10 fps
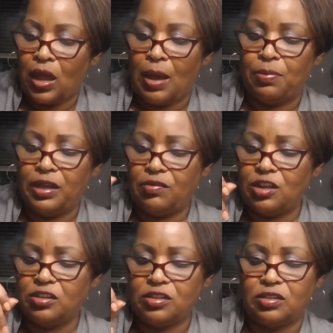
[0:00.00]
I believe
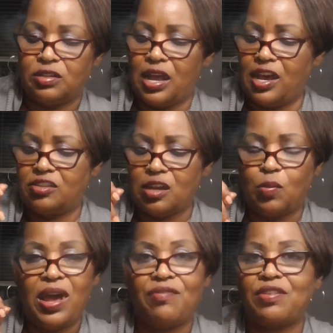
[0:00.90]
this is the days
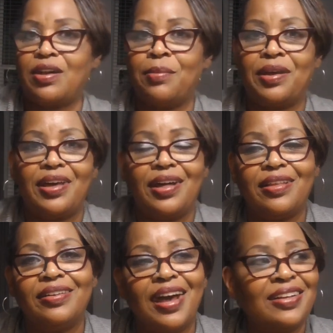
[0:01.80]
that we have to come
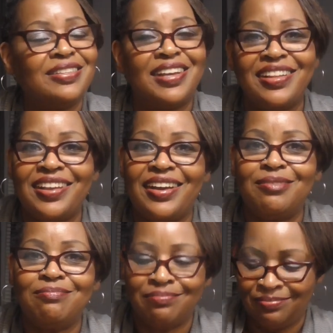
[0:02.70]
together. I said
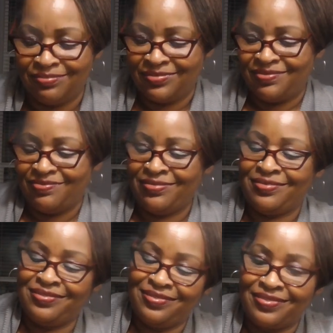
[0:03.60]
that
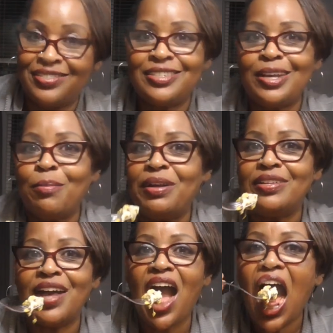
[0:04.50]
so
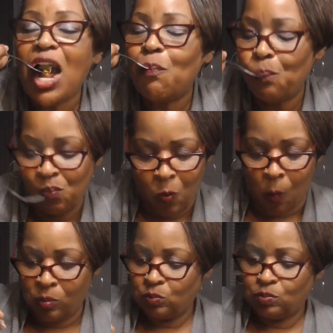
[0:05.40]
many times.
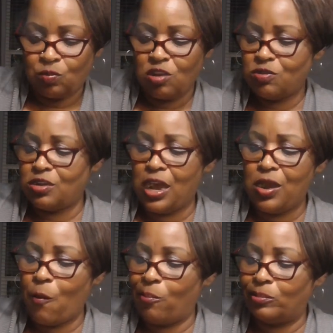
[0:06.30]
It's the
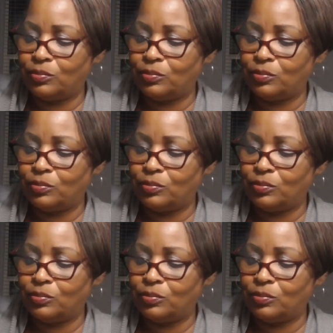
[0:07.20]
day.